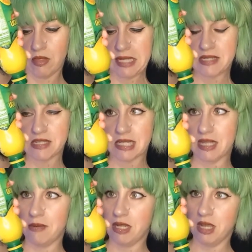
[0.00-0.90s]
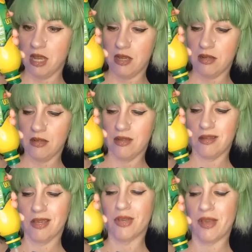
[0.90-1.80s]
This is lemon, yeah.
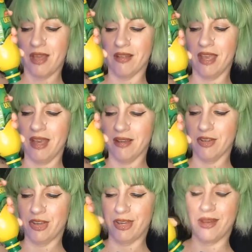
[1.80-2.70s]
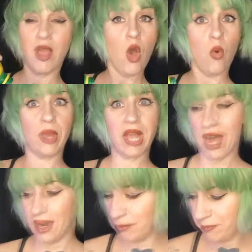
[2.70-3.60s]
Hell yeah. Good. We
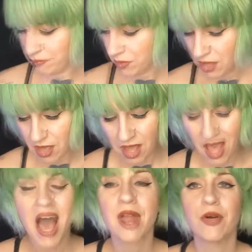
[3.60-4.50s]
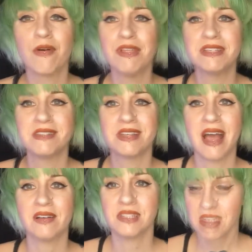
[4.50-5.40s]
got it. I don't know if this is an
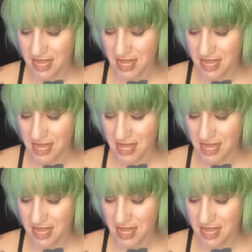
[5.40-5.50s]
ounce.